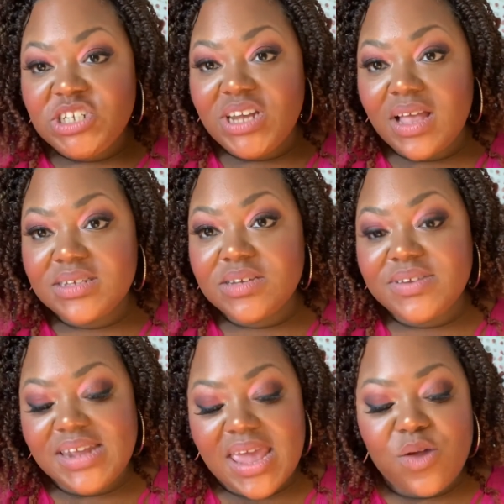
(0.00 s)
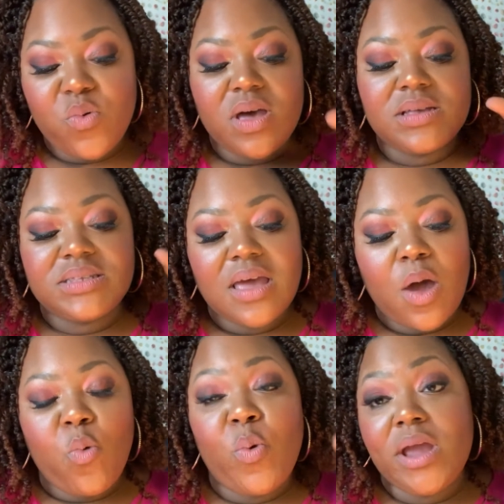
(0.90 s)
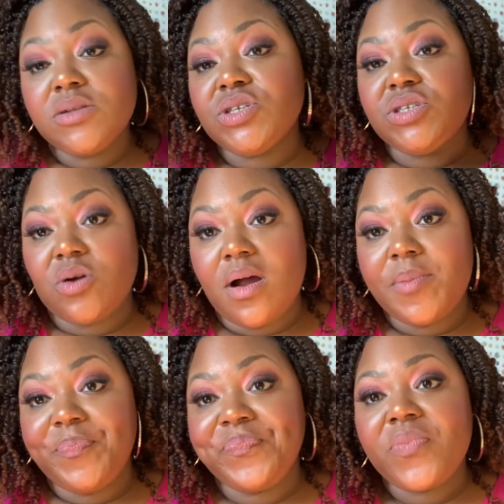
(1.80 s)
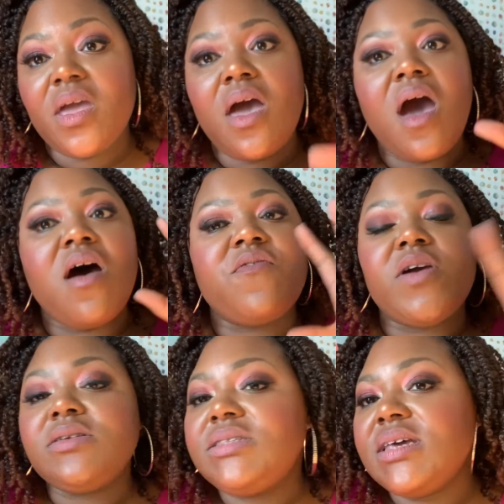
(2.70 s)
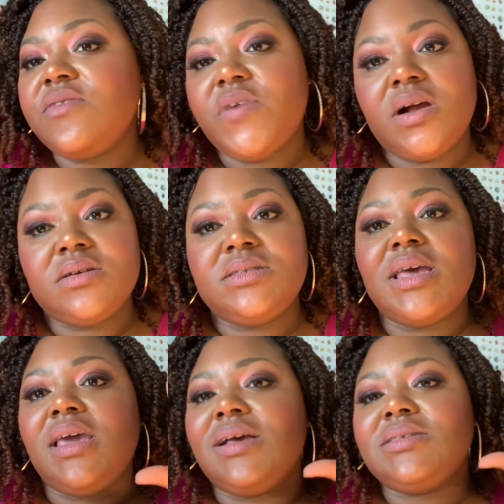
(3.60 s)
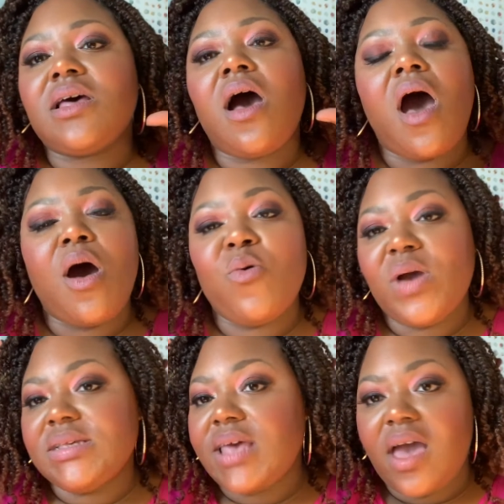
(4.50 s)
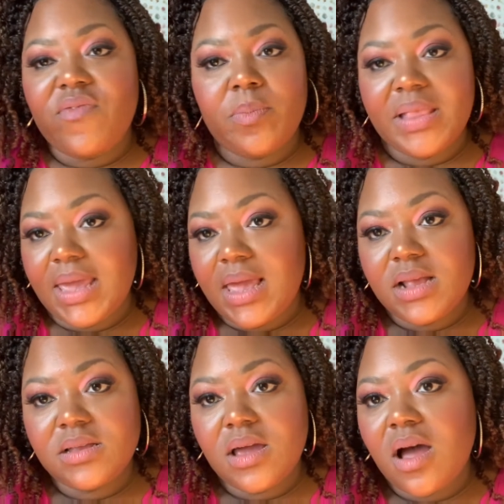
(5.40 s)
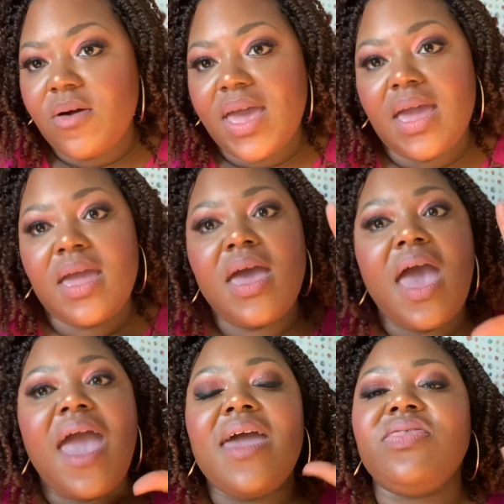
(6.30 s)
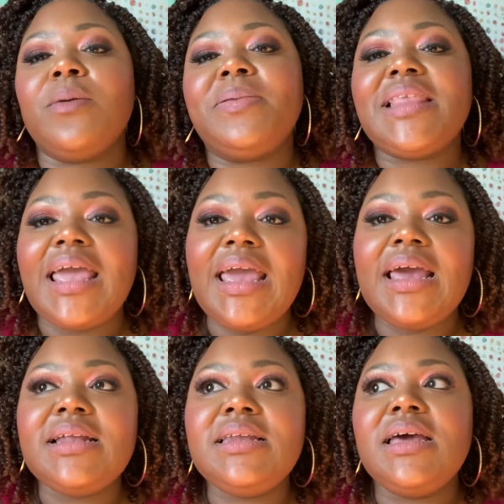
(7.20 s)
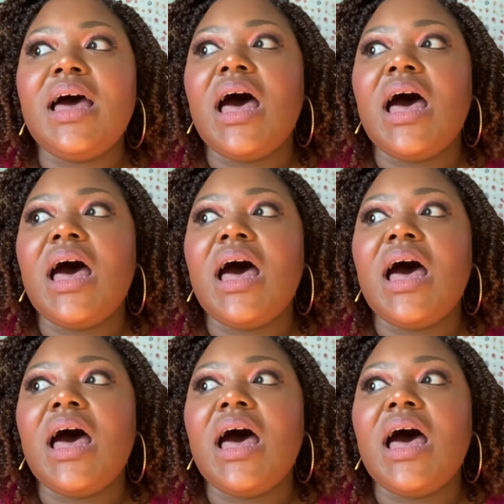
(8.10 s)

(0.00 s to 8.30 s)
challenge of the day was where to start. First thing first is always have a plan, okay? And the plan